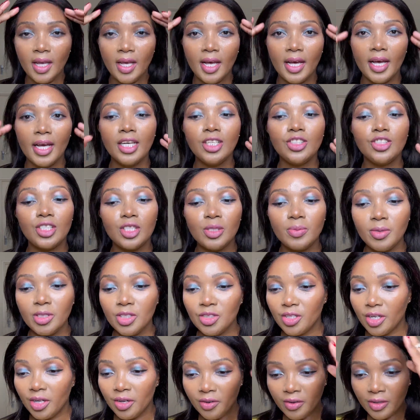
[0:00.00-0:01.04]
And just be
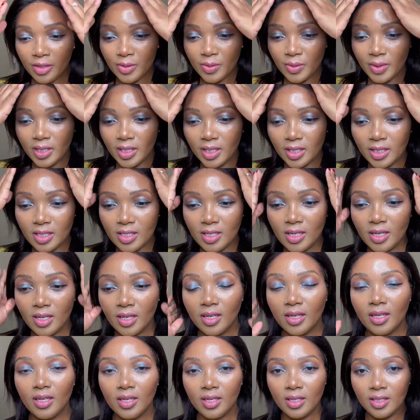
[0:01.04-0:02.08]
generous with it.
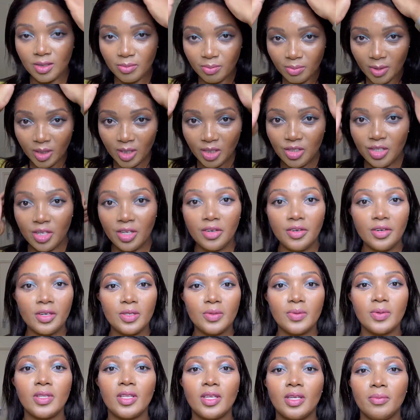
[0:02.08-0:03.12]
Be generous
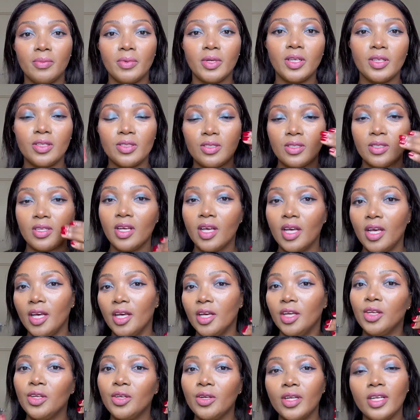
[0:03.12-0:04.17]
with it, because
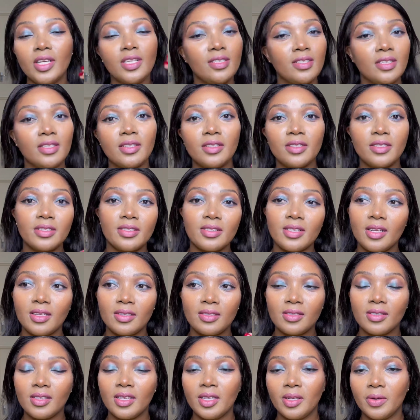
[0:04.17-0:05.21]
you're gonna see the
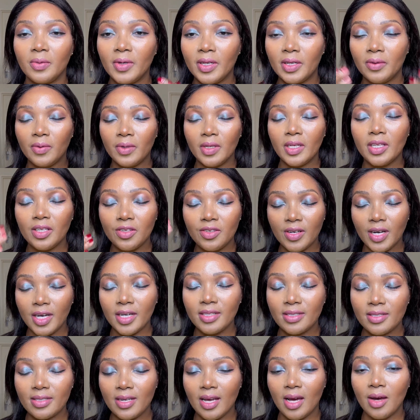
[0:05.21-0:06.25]
results anyway. When it
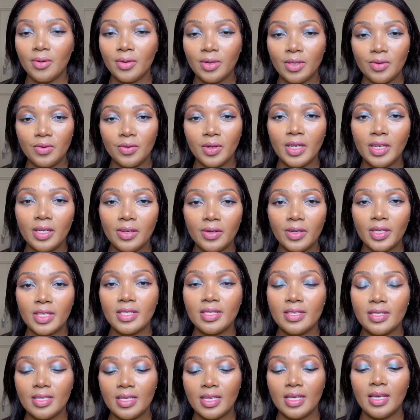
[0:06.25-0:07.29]
dries down, you're really gonna
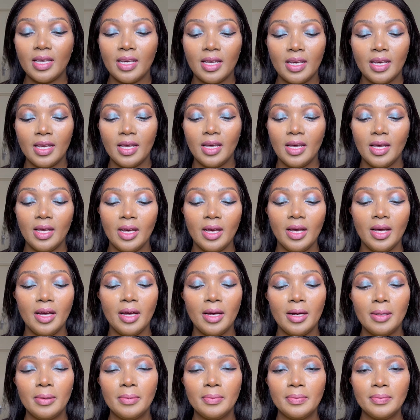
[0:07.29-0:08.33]
see
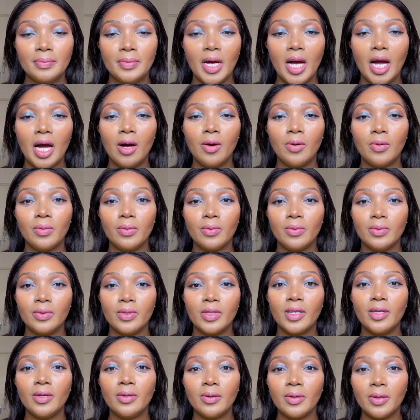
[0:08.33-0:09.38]
how the
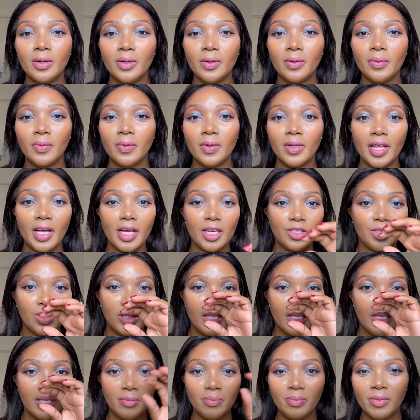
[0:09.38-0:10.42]
look will
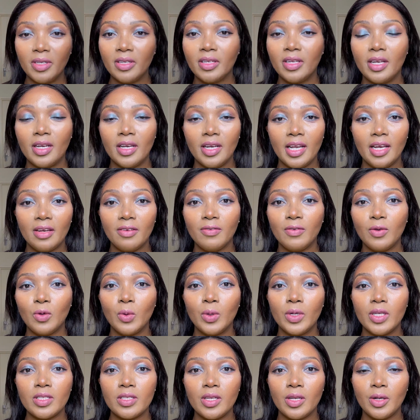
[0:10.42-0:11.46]
actually be like
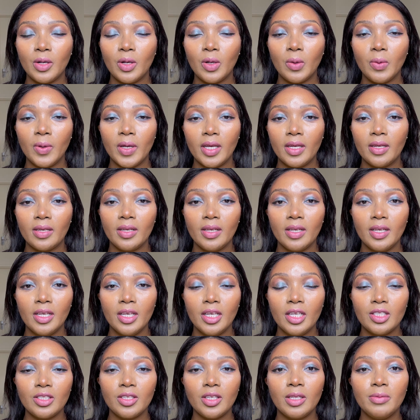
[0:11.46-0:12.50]
flawless and glowing.
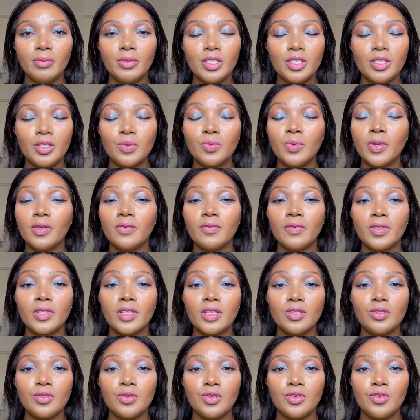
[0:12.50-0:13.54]
So let me just wait for this
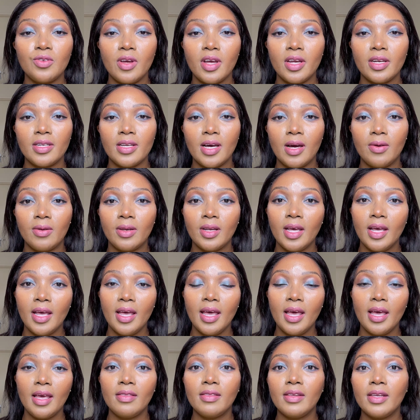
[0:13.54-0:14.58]
to dry down
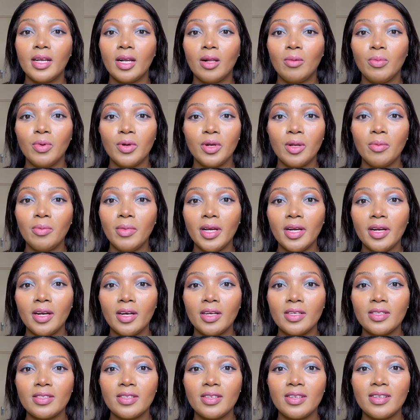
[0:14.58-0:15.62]
and then I'll put on my
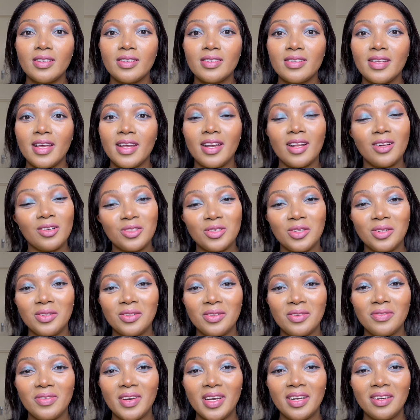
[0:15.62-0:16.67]
glasses and I'll show you the
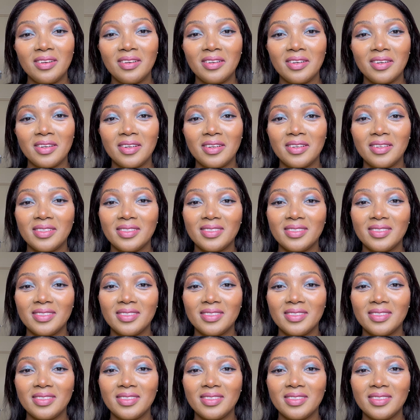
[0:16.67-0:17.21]
final look.